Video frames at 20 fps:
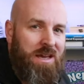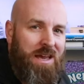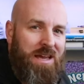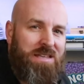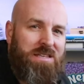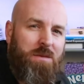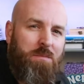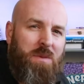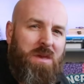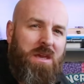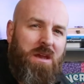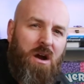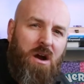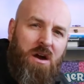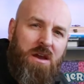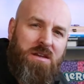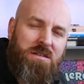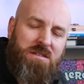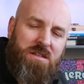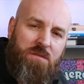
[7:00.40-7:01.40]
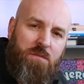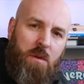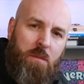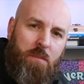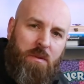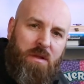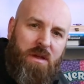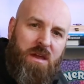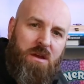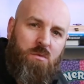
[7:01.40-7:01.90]
And to be honest, I've
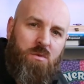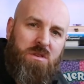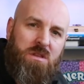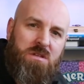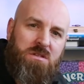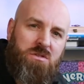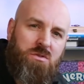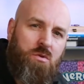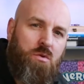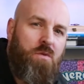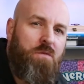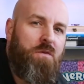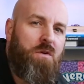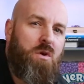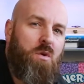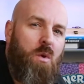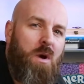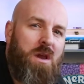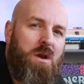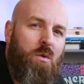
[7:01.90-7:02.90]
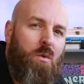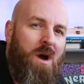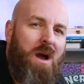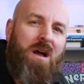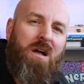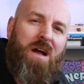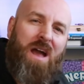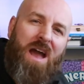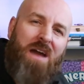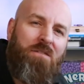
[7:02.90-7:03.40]
been playing with this tool for quite a
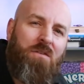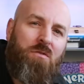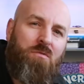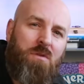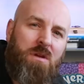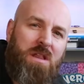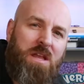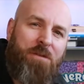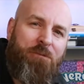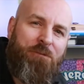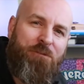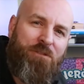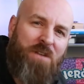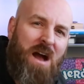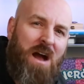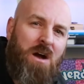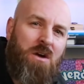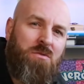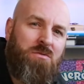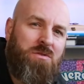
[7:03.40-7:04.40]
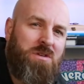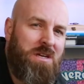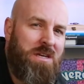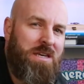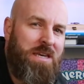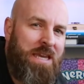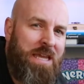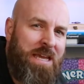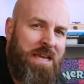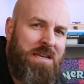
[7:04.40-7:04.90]
while. I haven't really found a
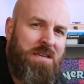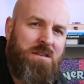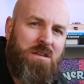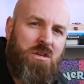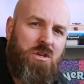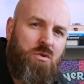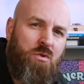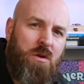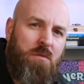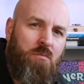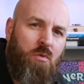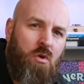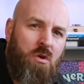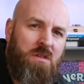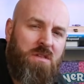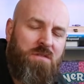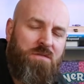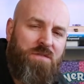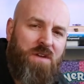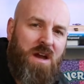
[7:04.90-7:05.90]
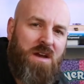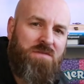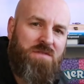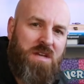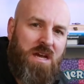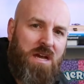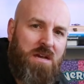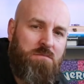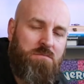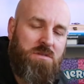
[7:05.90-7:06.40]
need to do it more than five
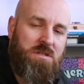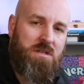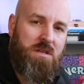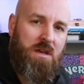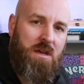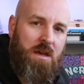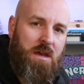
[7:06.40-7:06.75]
times.